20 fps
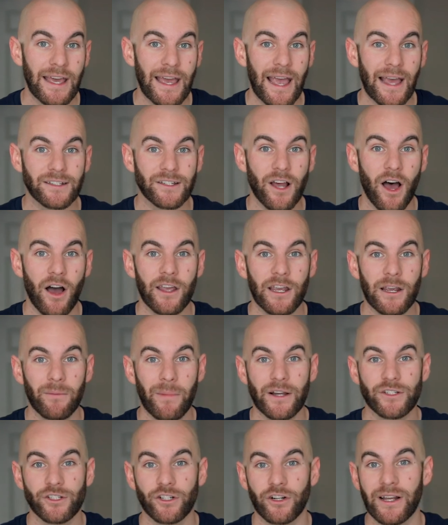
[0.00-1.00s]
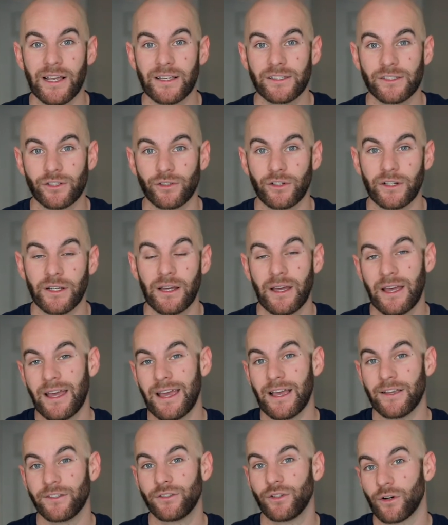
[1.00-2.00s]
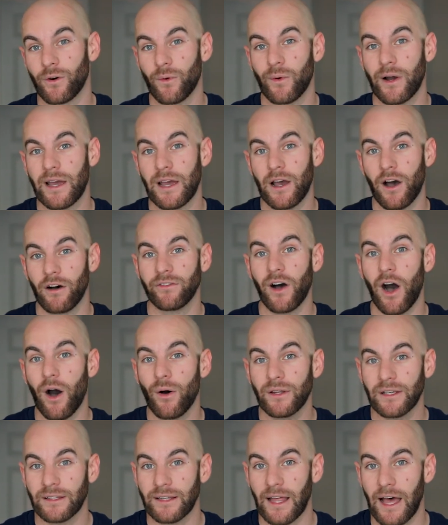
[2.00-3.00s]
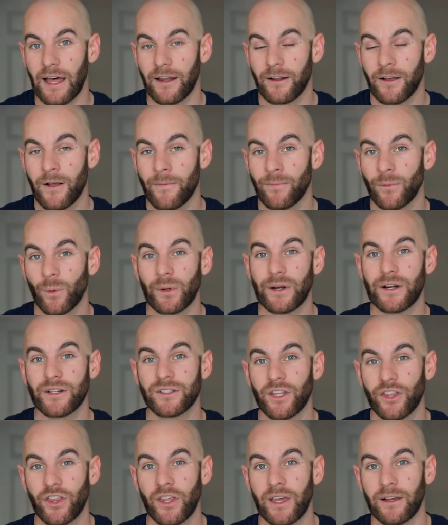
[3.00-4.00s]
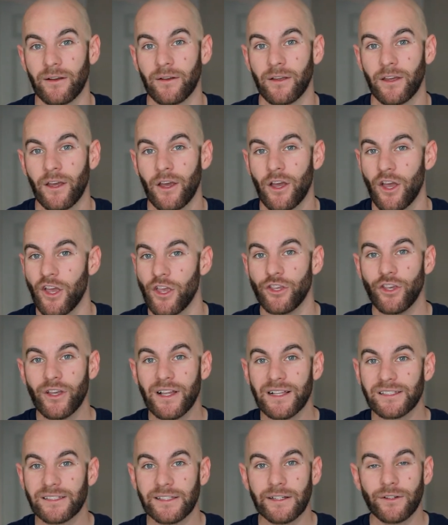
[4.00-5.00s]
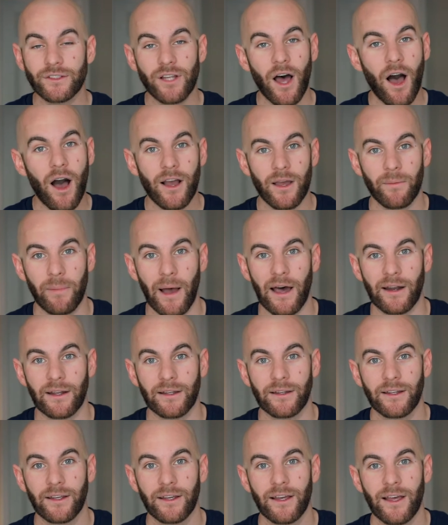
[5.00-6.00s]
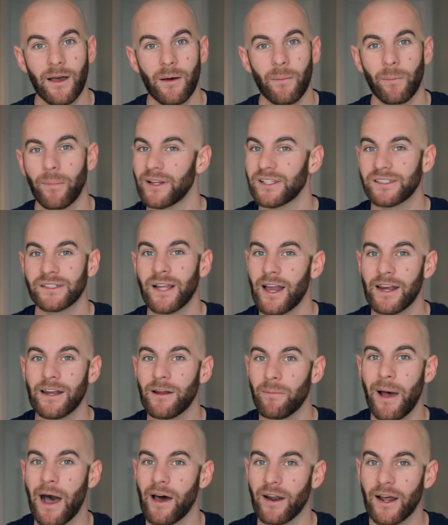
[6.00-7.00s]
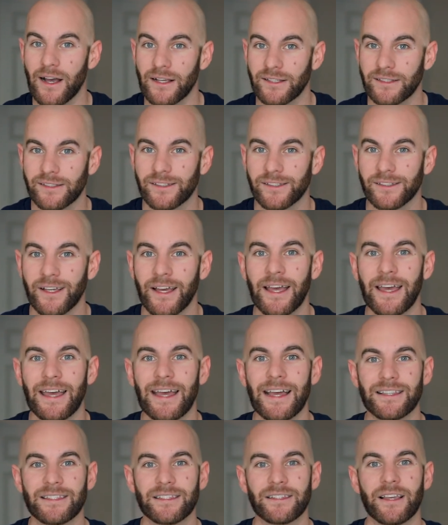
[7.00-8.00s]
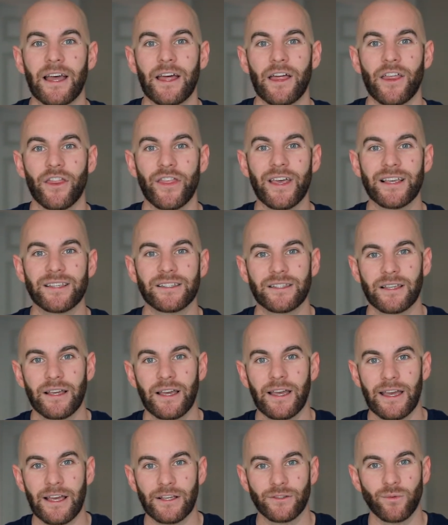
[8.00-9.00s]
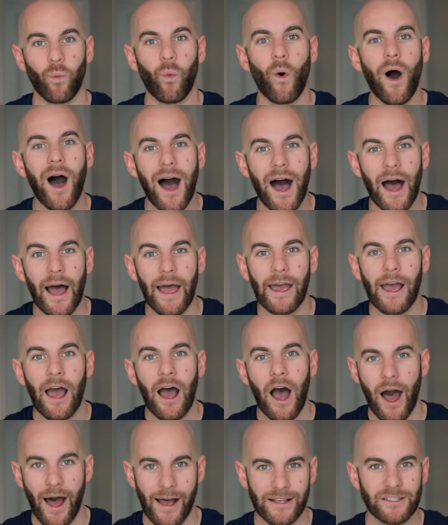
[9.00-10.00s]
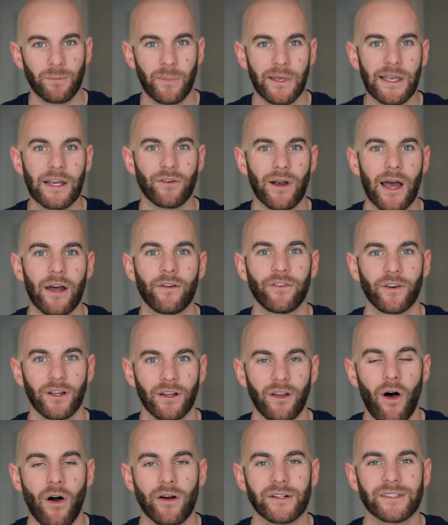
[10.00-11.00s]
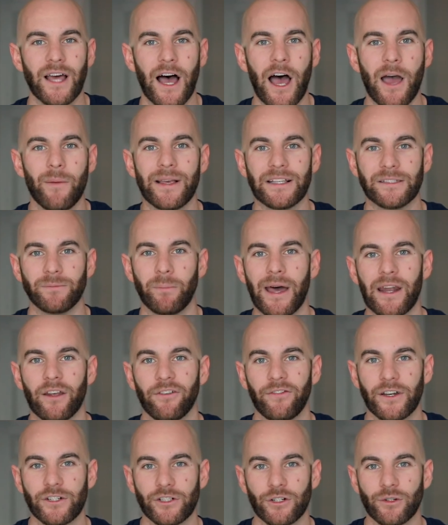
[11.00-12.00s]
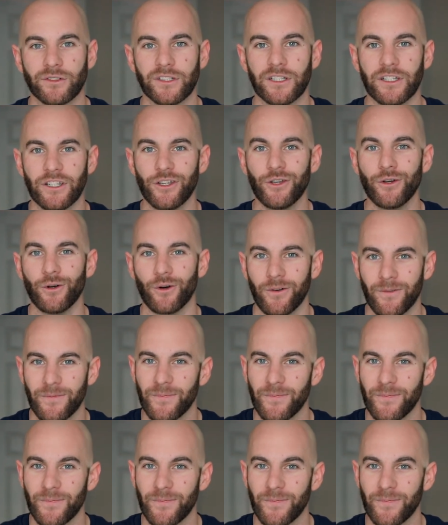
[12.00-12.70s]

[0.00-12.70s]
and talking about your history is your way of owning that. Well, here's the thing. You can still talk about it, but it's not an about us. This is why us being around for a long time is beneficial to you.